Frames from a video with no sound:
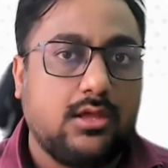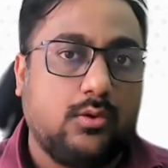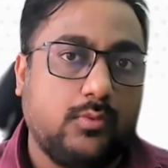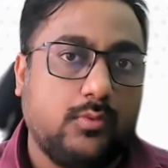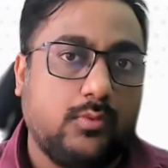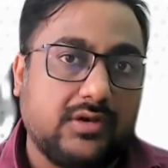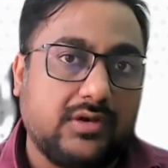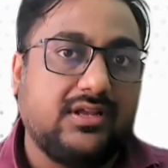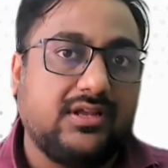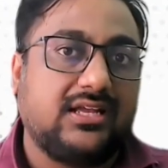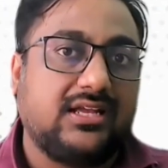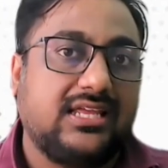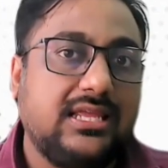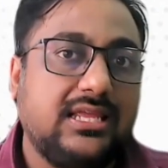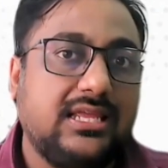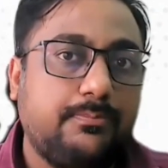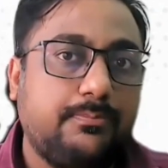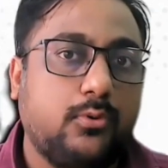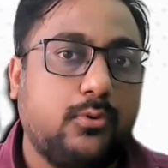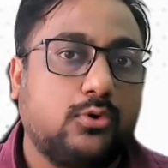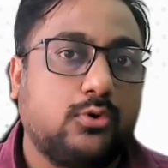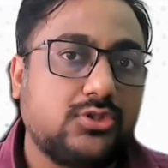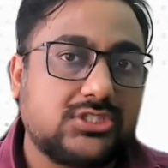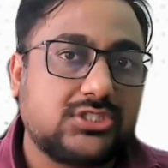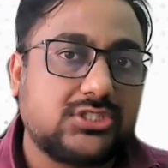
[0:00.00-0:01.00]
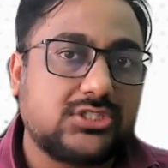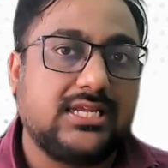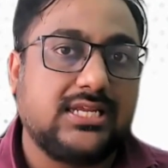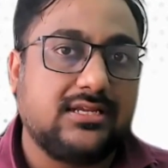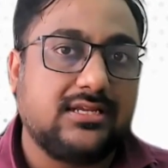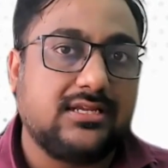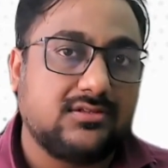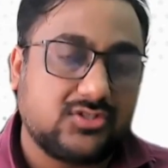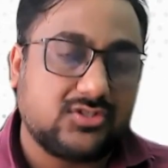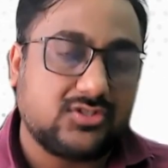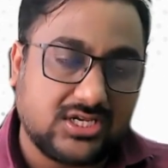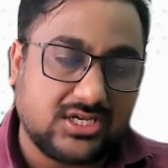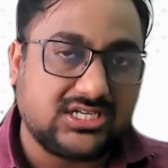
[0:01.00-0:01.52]
where we keep posting
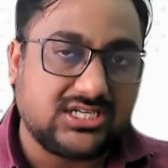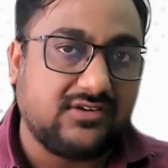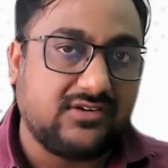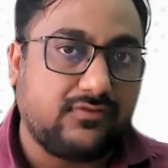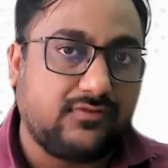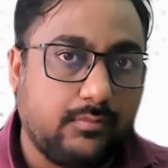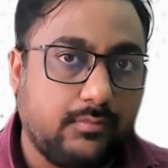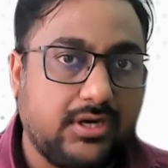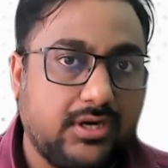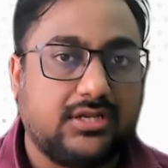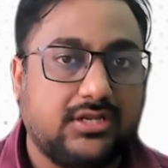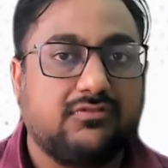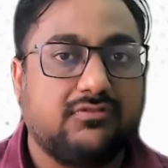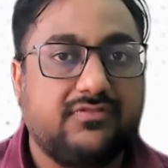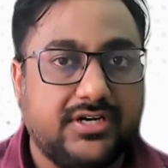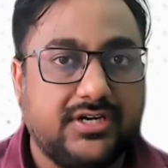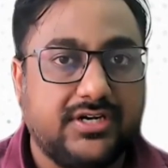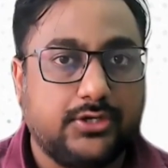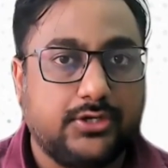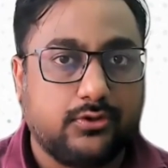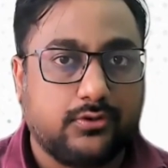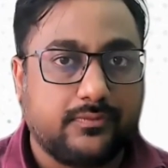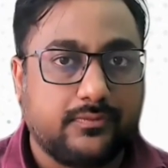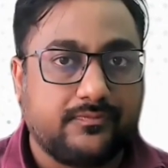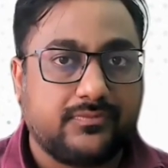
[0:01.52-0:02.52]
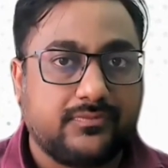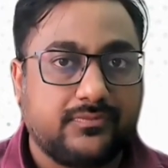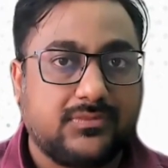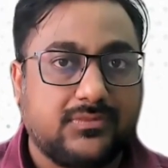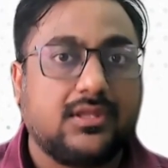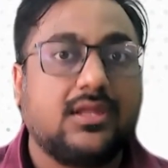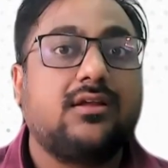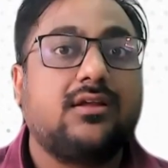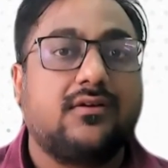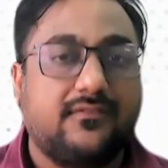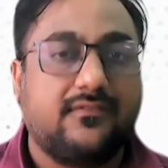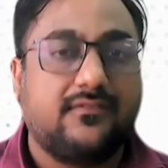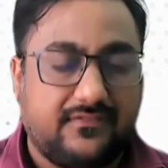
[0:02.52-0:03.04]
such informative video.
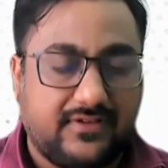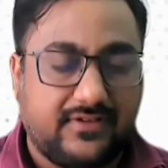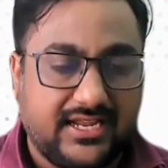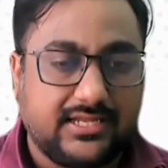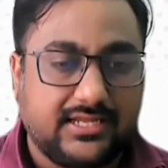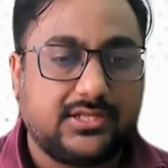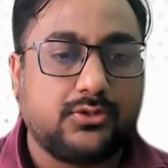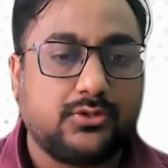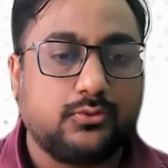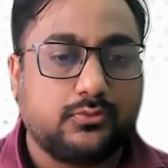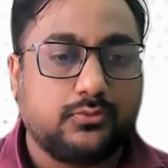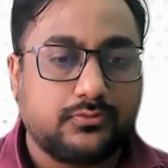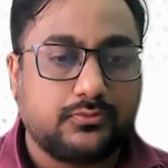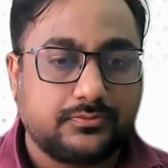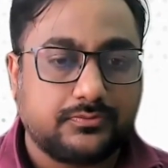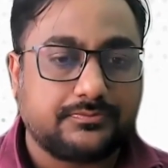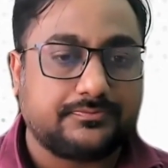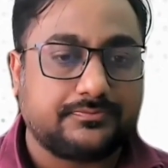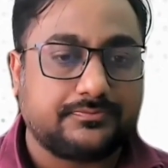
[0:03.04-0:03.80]
Thank you.